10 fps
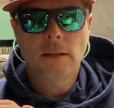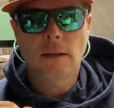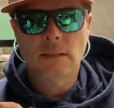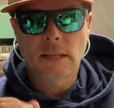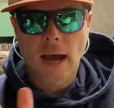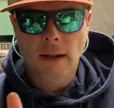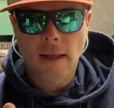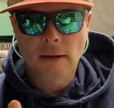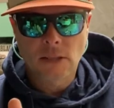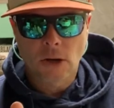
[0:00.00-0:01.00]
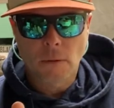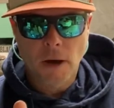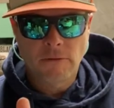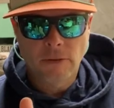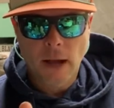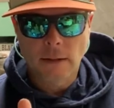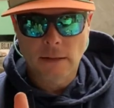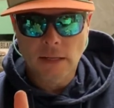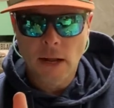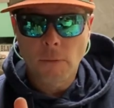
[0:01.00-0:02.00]
It's not a lot of talk about fly
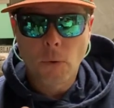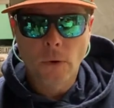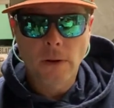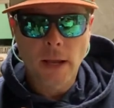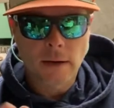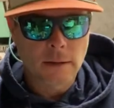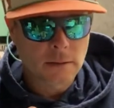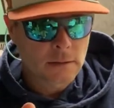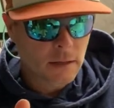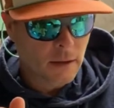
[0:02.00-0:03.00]
lines and how important that is.